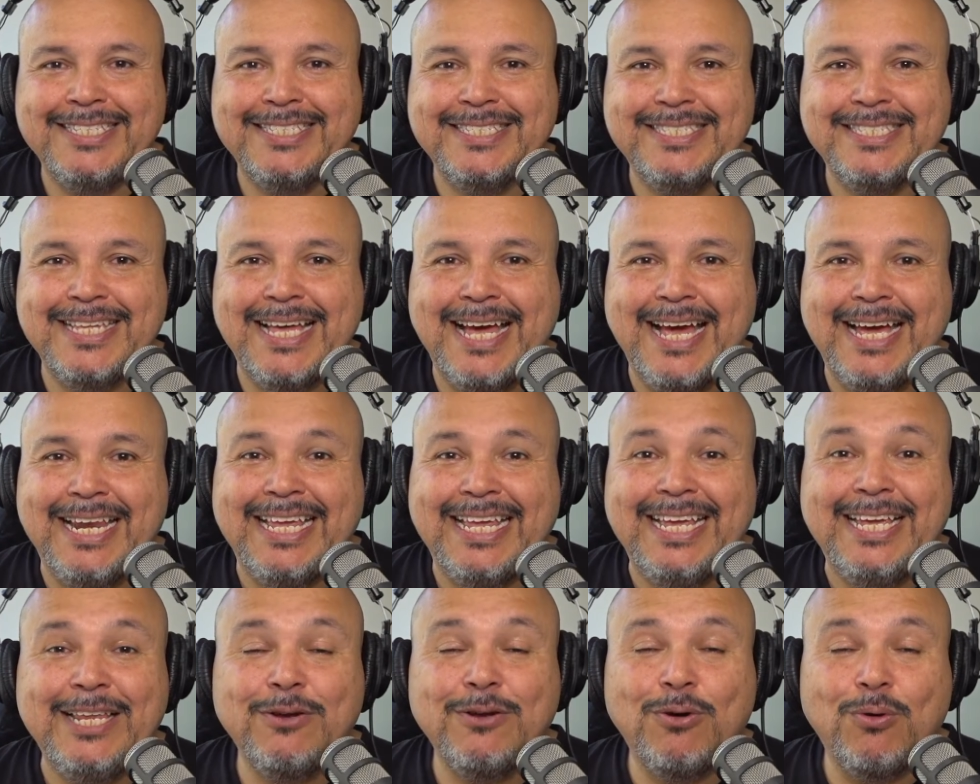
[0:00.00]
that
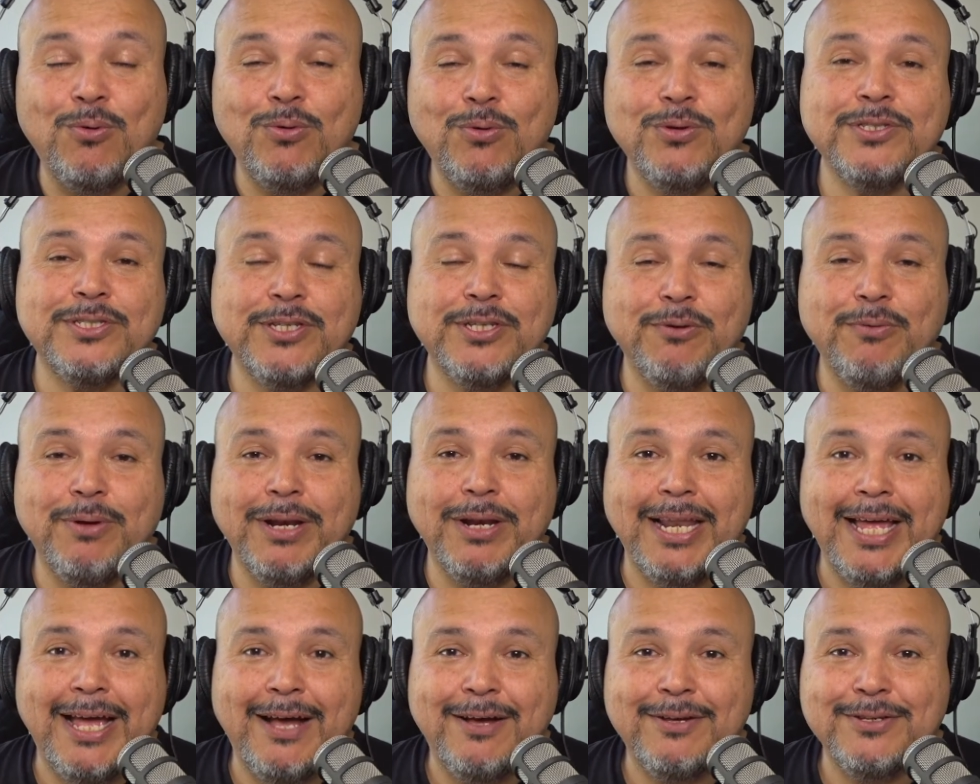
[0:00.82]
it also
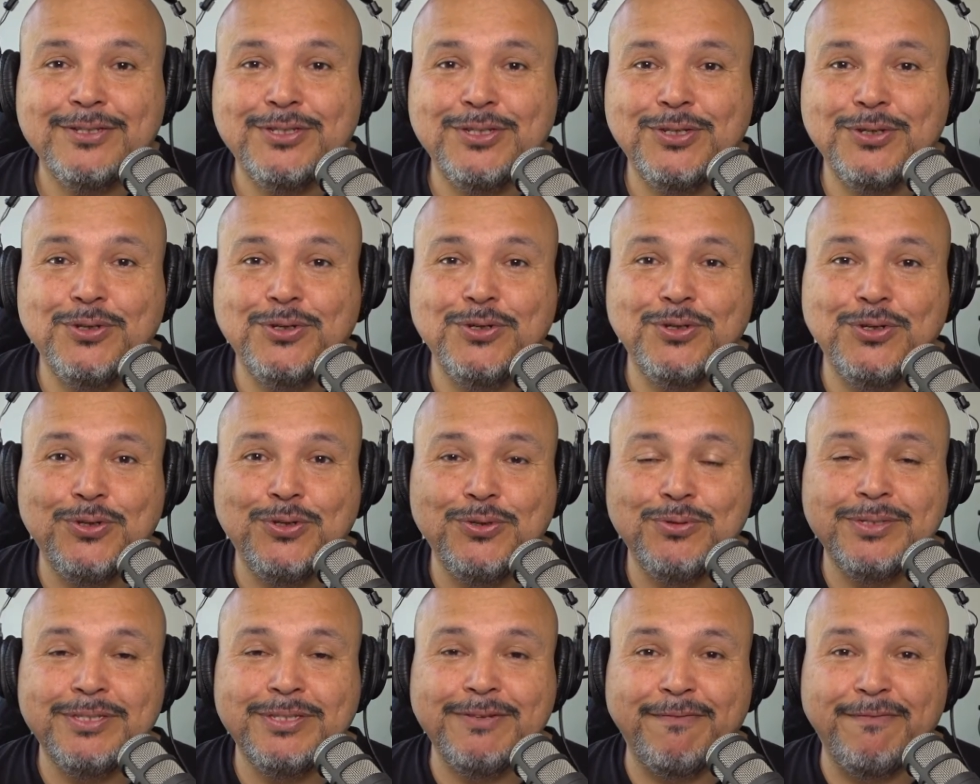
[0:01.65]
allows you to
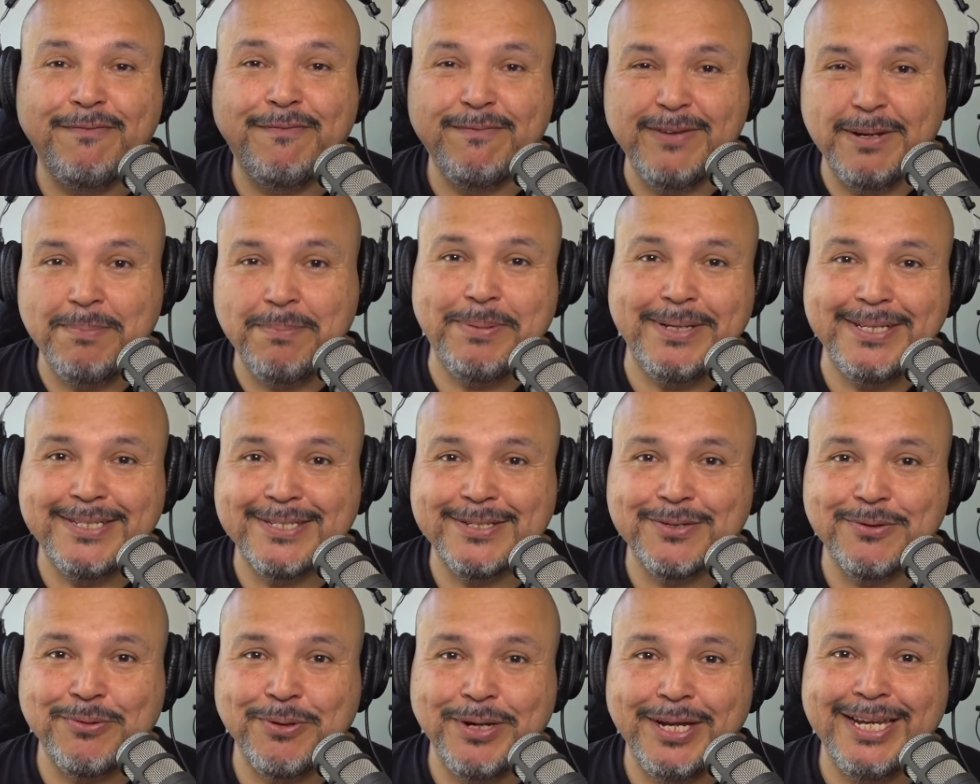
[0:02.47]
use the flippy
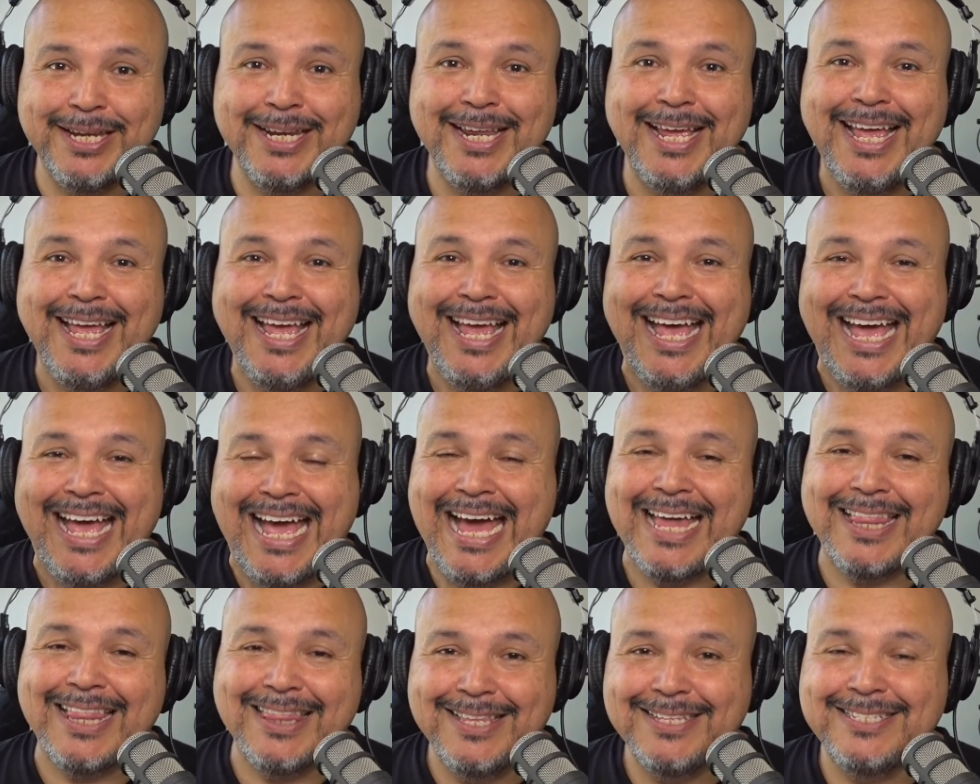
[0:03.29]
screen
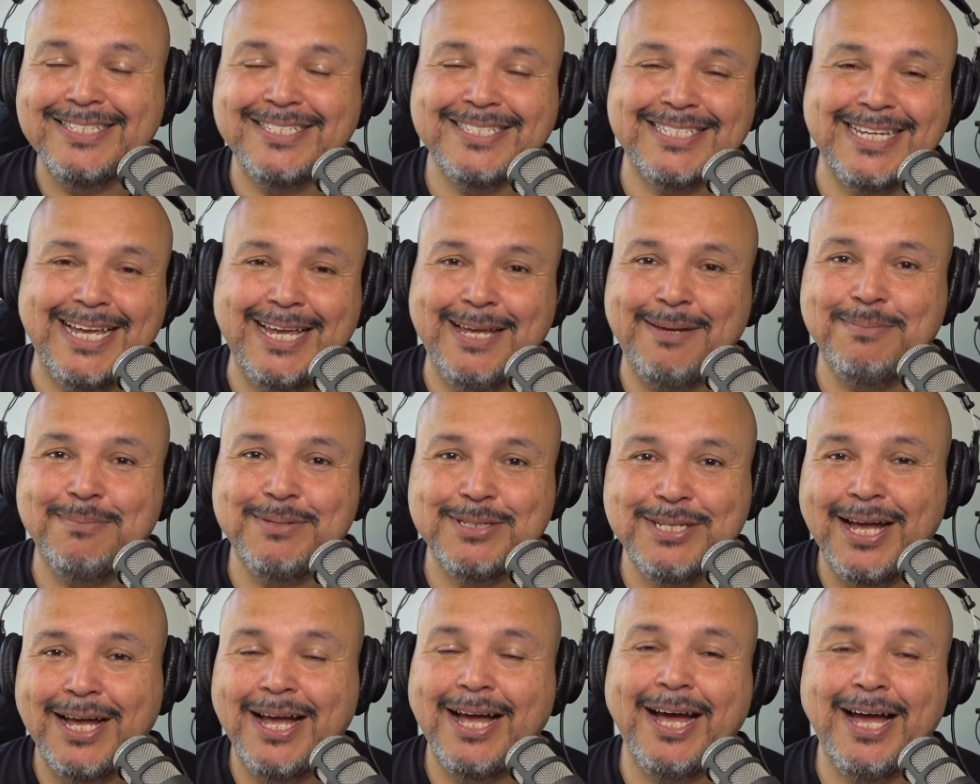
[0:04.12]
at the same
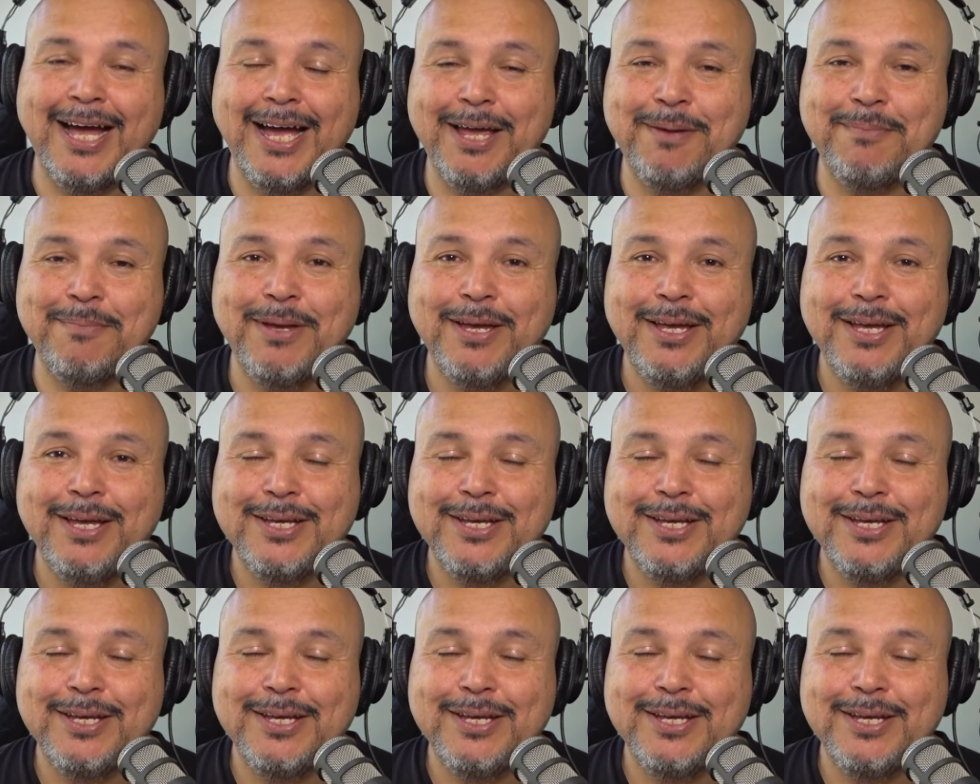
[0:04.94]
time.